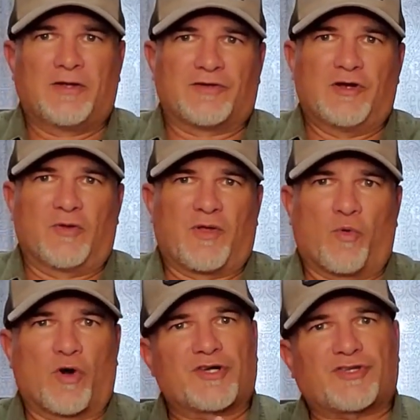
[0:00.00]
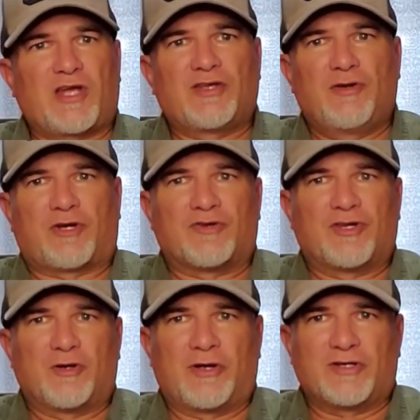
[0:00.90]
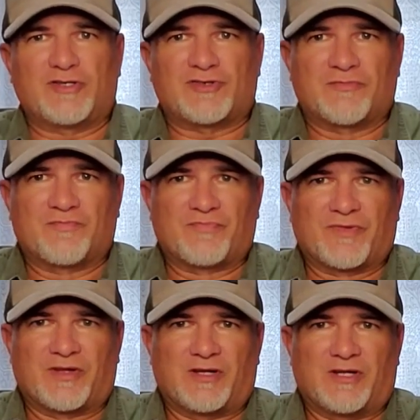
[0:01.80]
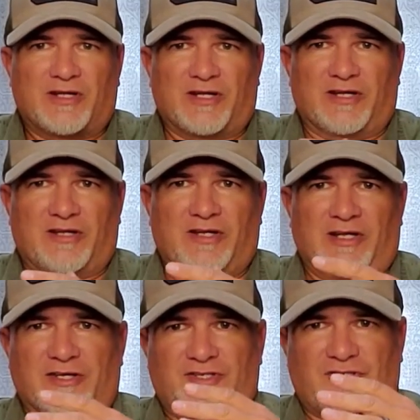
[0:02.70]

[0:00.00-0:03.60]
The worst thing you could do is